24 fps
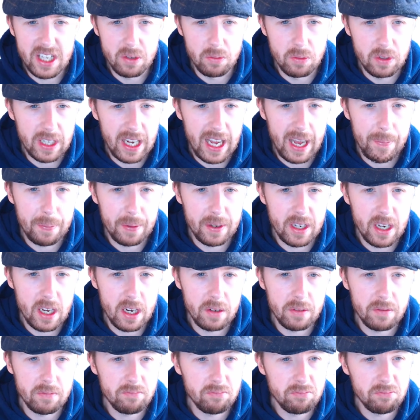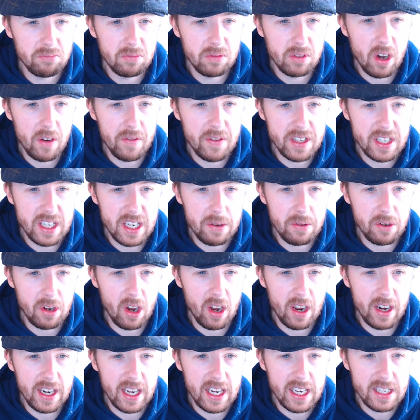will happen. Now, obviously, we've got a
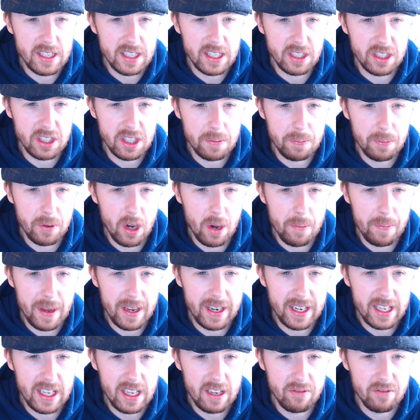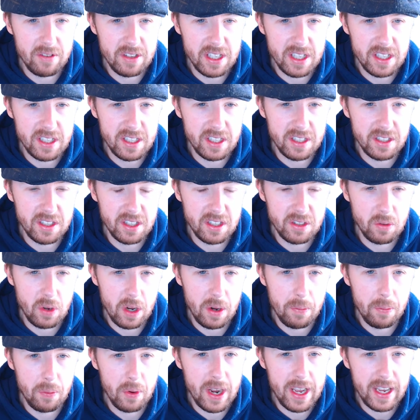nice little support bed here, resistance as well,
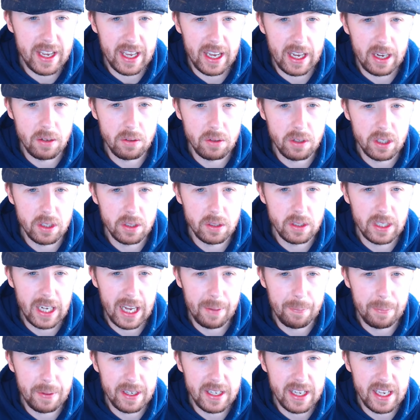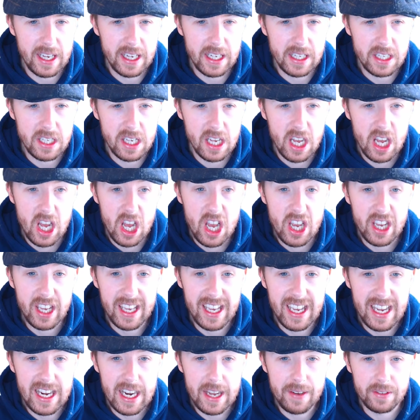breakout. Cool, happy days.
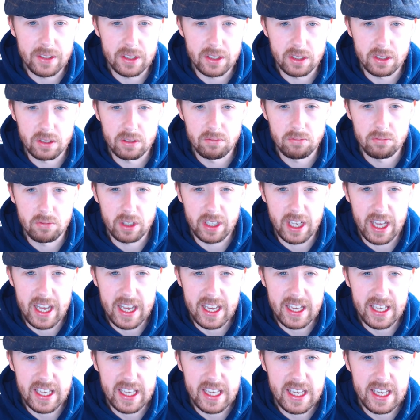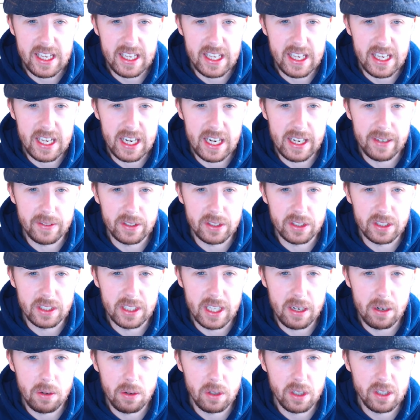Key levels, okay, key key levels.
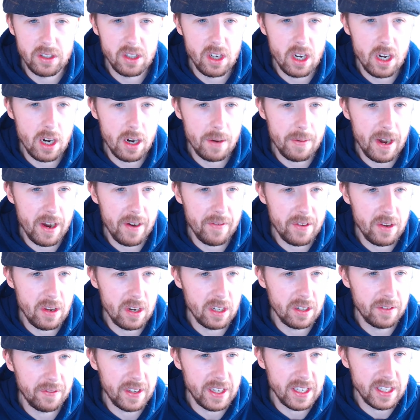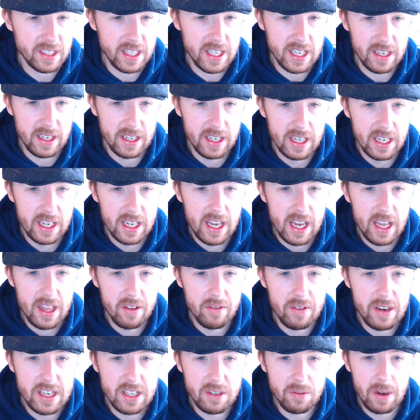Now, I want to talk about a few little things here. The
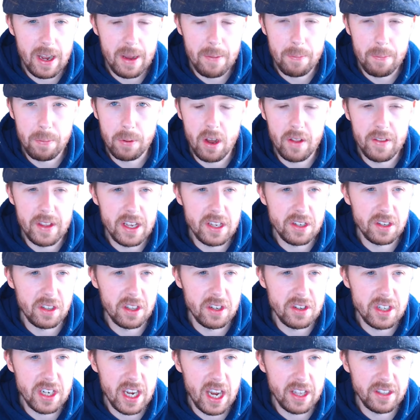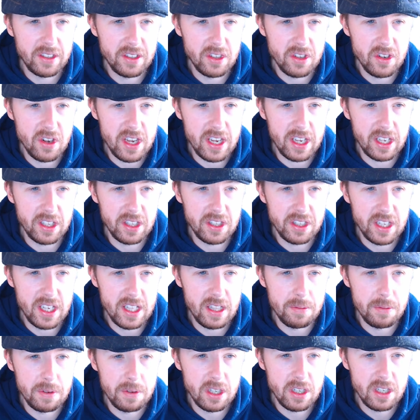reason why I'm plotting these on the chart so you can see
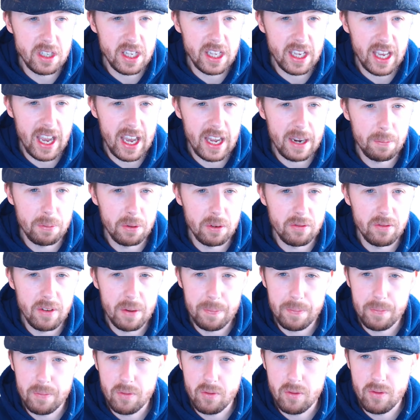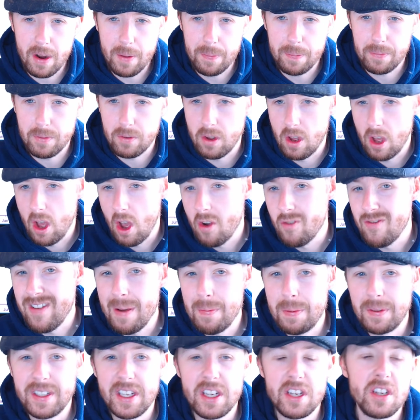them is just to kind of put rep, rep,
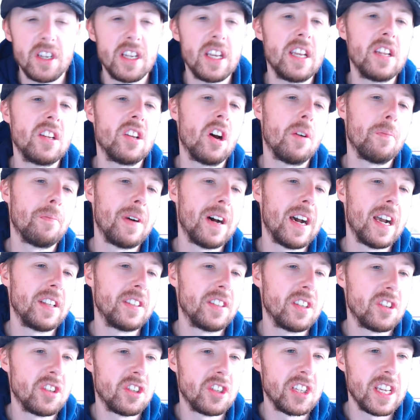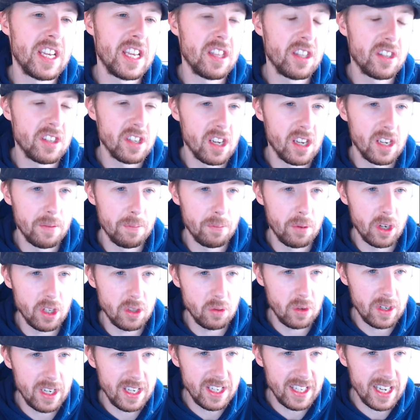repetition in your mind to see the turning points. When
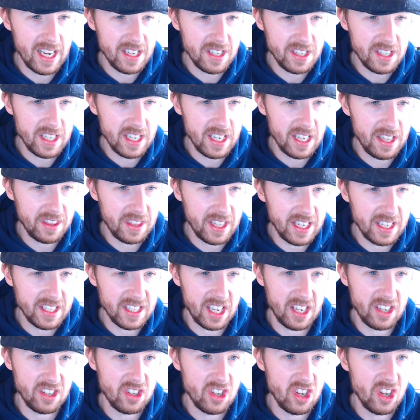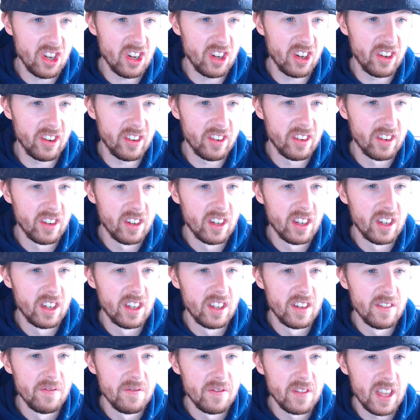you start seeing things that turn,
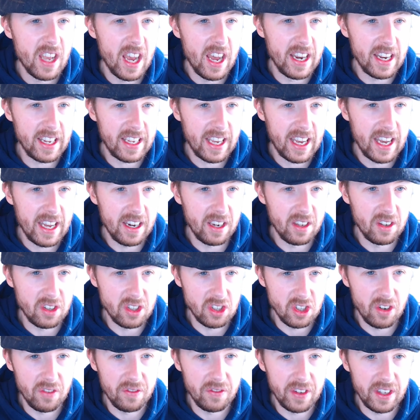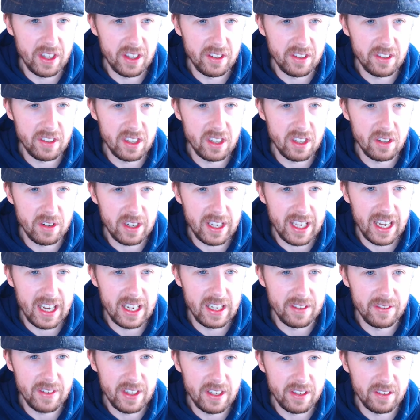and it kind of looks obvious, you know, it kind
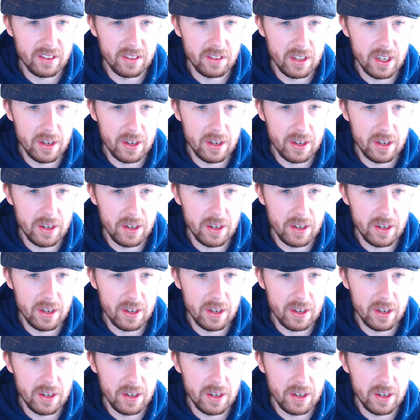of is. There